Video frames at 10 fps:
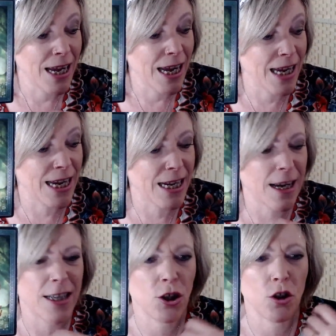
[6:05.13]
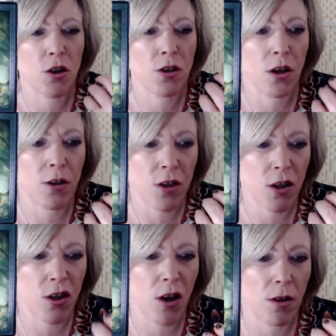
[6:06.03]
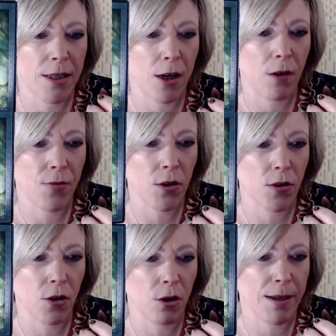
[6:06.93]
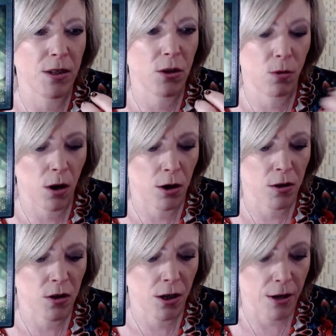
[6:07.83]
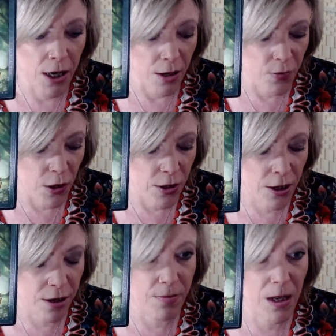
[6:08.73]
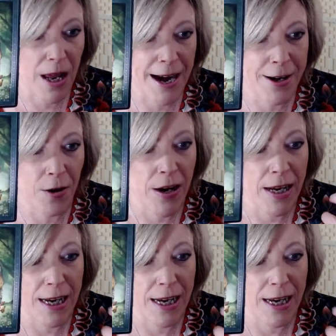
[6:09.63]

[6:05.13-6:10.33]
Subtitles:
It's just there's a solid offer going to come in towards you that you can rely on.